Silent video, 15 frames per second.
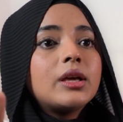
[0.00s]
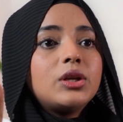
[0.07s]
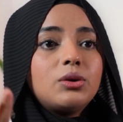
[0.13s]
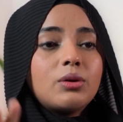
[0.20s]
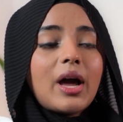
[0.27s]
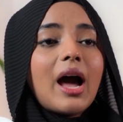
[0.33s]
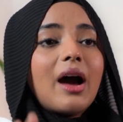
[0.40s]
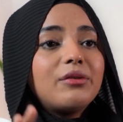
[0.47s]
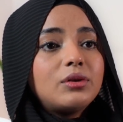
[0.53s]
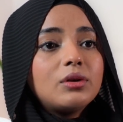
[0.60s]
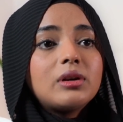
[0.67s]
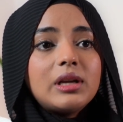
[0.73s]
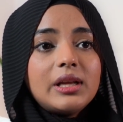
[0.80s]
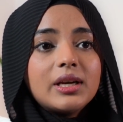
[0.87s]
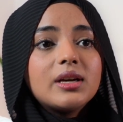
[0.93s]
You have to
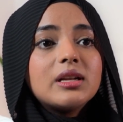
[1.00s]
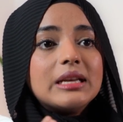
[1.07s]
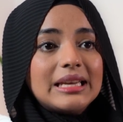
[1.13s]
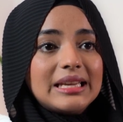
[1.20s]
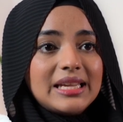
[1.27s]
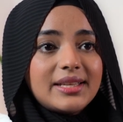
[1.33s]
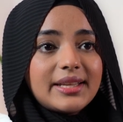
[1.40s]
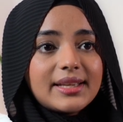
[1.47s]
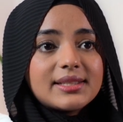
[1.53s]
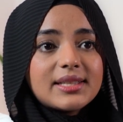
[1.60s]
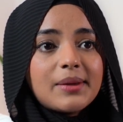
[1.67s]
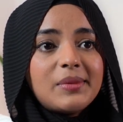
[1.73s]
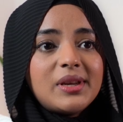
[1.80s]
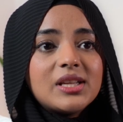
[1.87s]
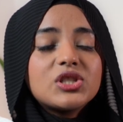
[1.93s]
clear NEET
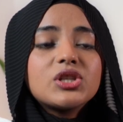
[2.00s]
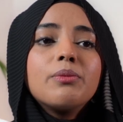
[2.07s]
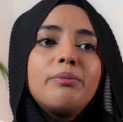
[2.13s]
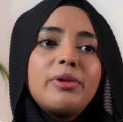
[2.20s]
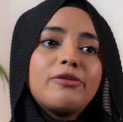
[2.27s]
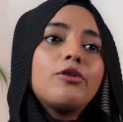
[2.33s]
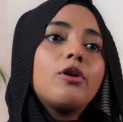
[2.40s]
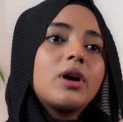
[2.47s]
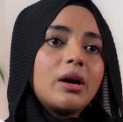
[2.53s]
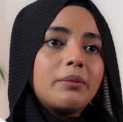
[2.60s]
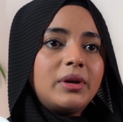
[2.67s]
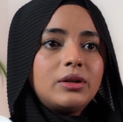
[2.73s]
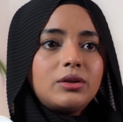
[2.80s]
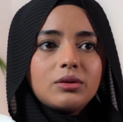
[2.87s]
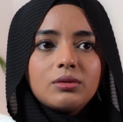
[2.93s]
examination before
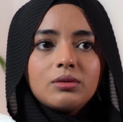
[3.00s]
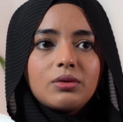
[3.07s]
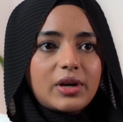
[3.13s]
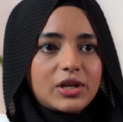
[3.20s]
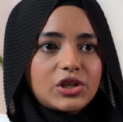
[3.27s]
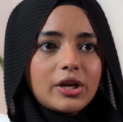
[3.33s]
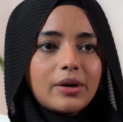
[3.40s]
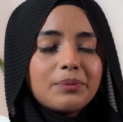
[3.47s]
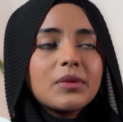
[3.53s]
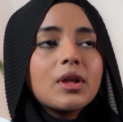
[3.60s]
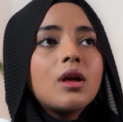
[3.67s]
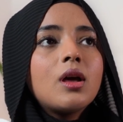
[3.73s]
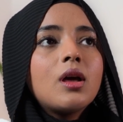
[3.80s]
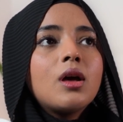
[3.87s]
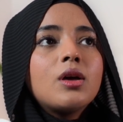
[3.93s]
coming to Russia.
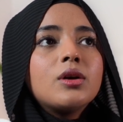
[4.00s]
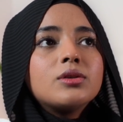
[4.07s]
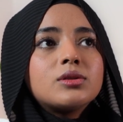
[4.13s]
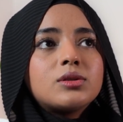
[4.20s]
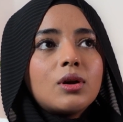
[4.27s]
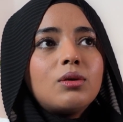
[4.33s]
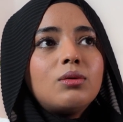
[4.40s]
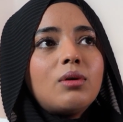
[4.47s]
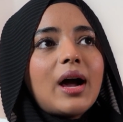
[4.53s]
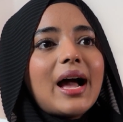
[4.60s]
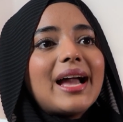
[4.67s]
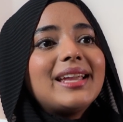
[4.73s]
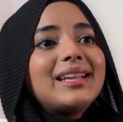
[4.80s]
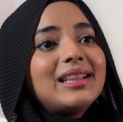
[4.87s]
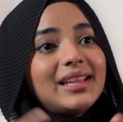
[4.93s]
So
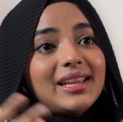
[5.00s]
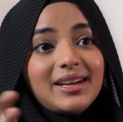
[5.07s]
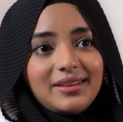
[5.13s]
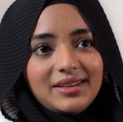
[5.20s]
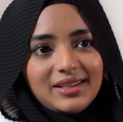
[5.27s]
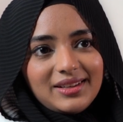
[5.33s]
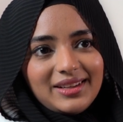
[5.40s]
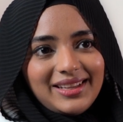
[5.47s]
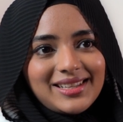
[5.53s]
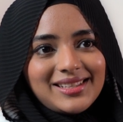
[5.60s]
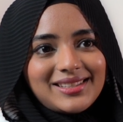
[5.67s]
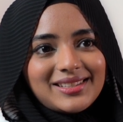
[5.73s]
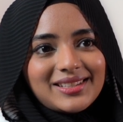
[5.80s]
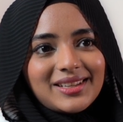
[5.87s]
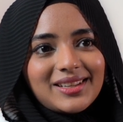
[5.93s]
I cleared the
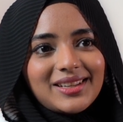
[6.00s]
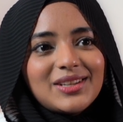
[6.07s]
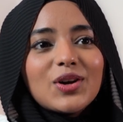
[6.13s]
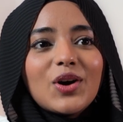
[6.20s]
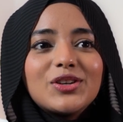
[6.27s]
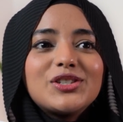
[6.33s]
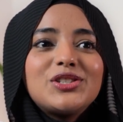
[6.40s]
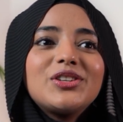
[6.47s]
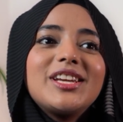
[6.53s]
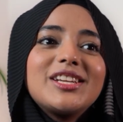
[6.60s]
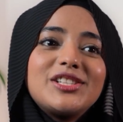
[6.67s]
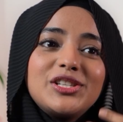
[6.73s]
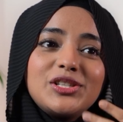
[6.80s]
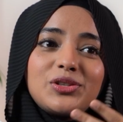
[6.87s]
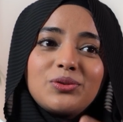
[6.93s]
NEET in order to get
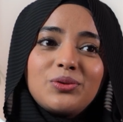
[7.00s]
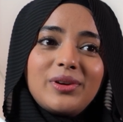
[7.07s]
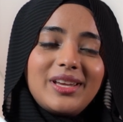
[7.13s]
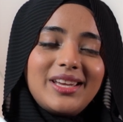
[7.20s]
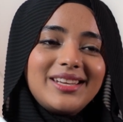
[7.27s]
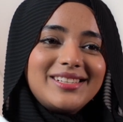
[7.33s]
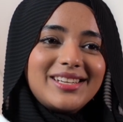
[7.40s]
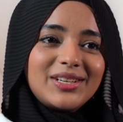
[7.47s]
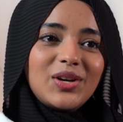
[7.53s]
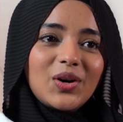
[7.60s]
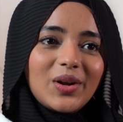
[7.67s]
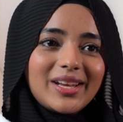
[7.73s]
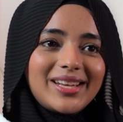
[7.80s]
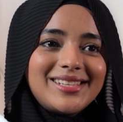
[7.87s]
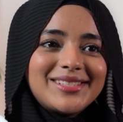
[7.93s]
into Indian
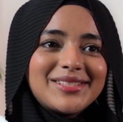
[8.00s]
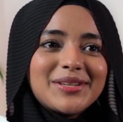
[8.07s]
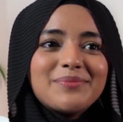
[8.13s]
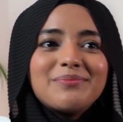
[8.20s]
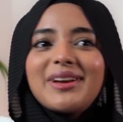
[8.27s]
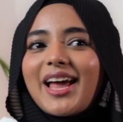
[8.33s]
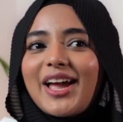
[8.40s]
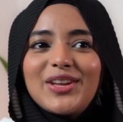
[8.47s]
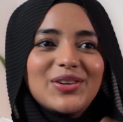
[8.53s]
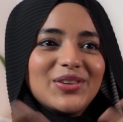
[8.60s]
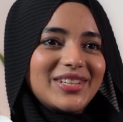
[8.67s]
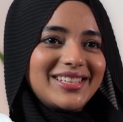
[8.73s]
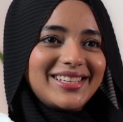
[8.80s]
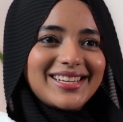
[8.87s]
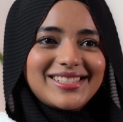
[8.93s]
college, but I
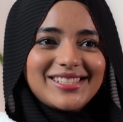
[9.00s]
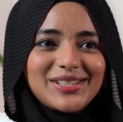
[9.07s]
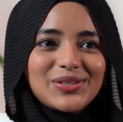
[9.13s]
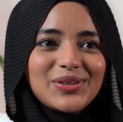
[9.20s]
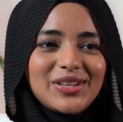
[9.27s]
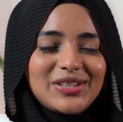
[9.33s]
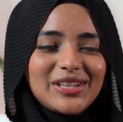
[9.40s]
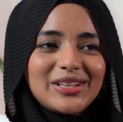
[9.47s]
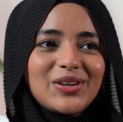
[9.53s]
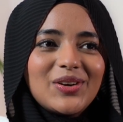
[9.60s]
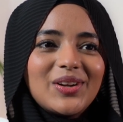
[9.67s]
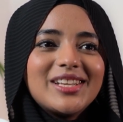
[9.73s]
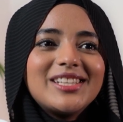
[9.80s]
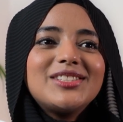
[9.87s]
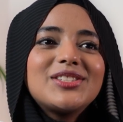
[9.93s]
couldn't get into Indian
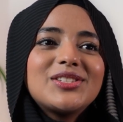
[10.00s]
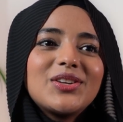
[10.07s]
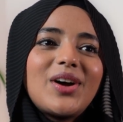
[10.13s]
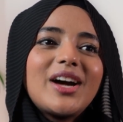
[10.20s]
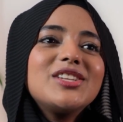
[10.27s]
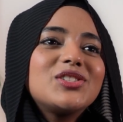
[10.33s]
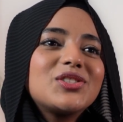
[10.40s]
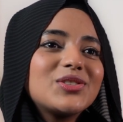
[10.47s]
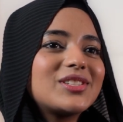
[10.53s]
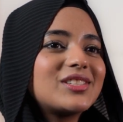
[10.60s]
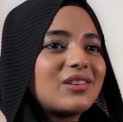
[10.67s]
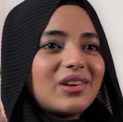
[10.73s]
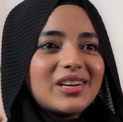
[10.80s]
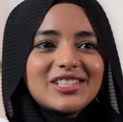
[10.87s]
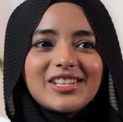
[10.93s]
college, so I chose
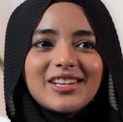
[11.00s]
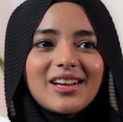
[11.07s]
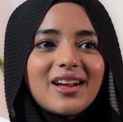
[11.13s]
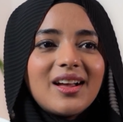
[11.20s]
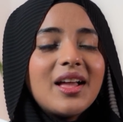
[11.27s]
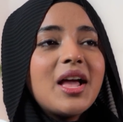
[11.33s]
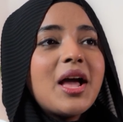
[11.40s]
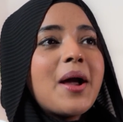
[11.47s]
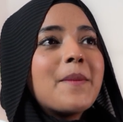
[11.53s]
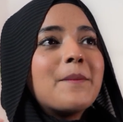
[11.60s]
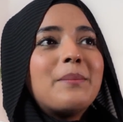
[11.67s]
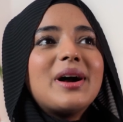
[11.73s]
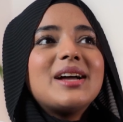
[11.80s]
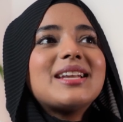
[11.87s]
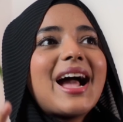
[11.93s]
Russia.
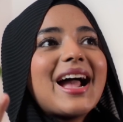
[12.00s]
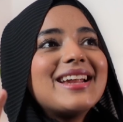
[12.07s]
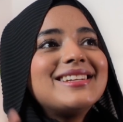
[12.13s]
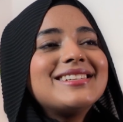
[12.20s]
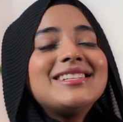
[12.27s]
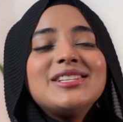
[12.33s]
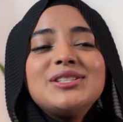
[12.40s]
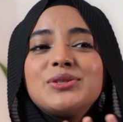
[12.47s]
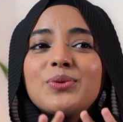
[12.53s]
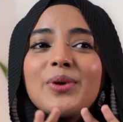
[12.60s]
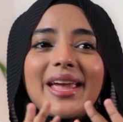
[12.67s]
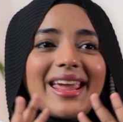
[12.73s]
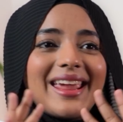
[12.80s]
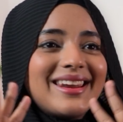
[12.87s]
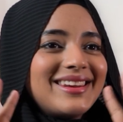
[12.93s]
But I didn't do
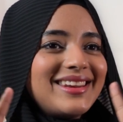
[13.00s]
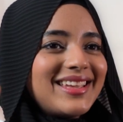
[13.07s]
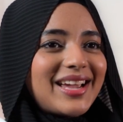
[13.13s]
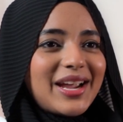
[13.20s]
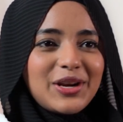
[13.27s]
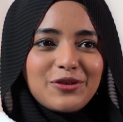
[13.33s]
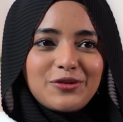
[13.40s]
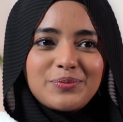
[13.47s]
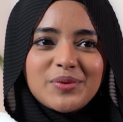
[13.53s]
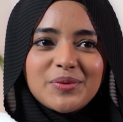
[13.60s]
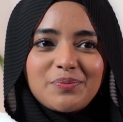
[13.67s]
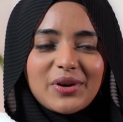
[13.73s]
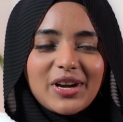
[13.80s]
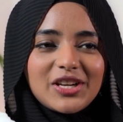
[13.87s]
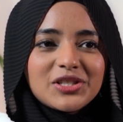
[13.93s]
any kind of
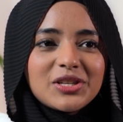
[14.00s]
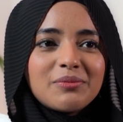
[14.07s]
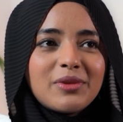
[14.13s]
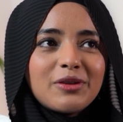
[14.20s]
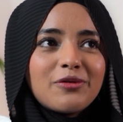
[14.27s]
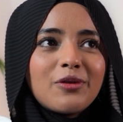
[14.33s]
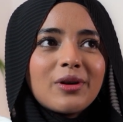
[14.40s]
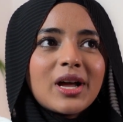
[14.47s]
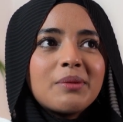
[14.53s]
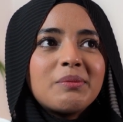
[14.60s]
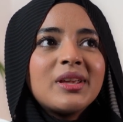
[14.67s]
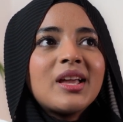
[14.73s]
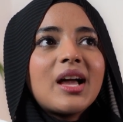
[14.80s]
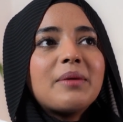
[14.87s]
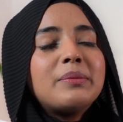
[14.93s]
preparation before
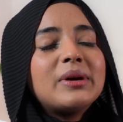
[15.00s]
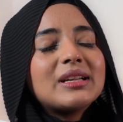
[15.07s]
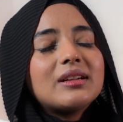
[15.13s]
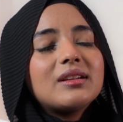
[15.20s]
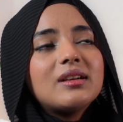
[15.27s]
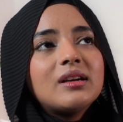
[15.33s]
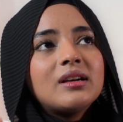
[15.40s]
coming, but